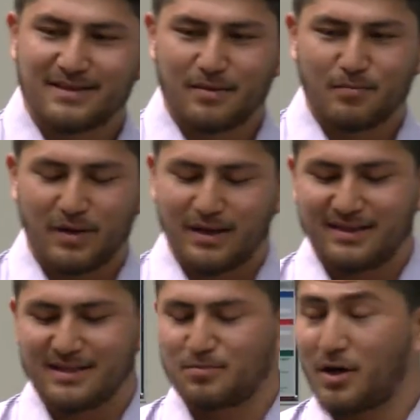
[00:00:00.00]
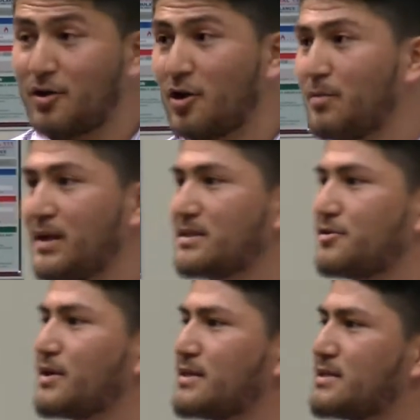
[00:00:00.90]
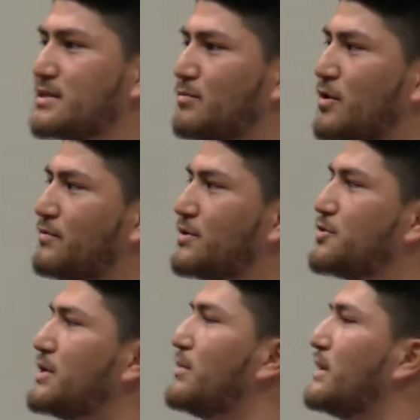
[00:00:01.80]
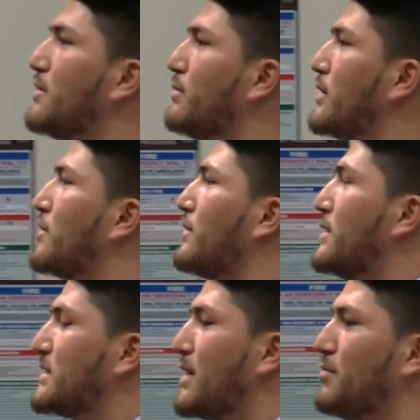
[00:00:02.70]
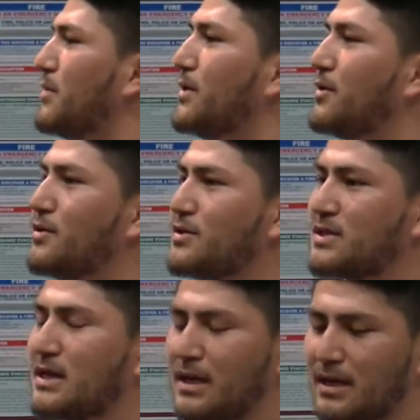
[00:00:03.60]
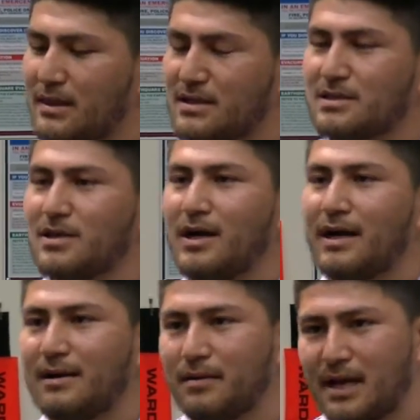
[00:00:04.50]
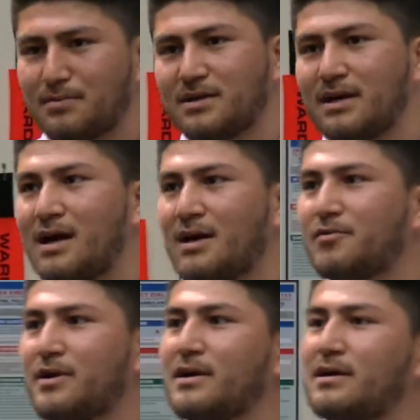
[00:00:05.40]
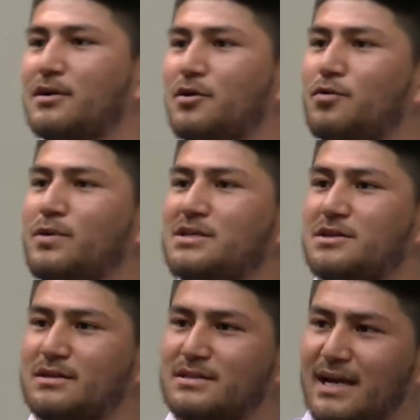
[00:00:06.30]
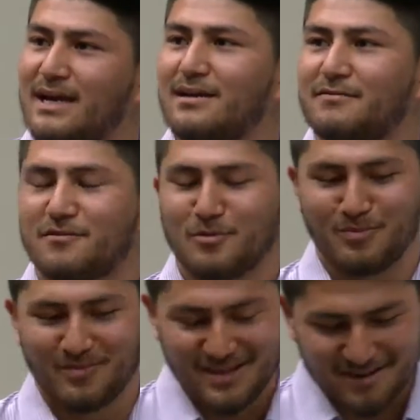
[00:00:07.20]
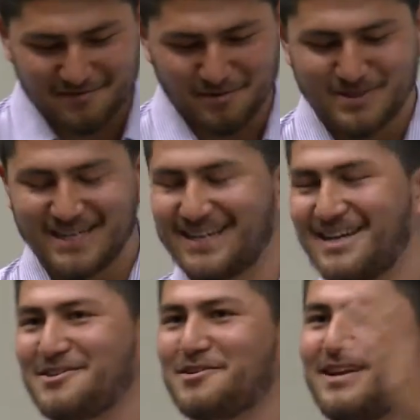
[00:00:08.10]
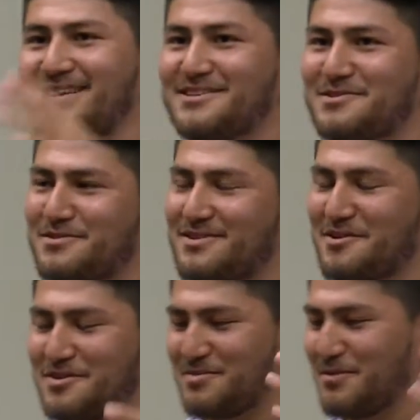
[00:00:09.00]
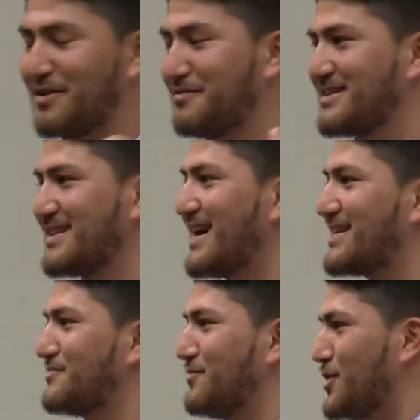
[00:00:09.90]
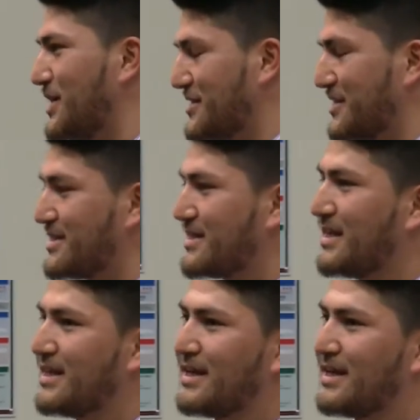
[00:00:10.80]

this is by no means a criticism of the treatment that we got on the Tampa, because this guy, Captain Arne Rinnan, a Norwegian sailor from teenagehood, and this is going to be one of his last voyages,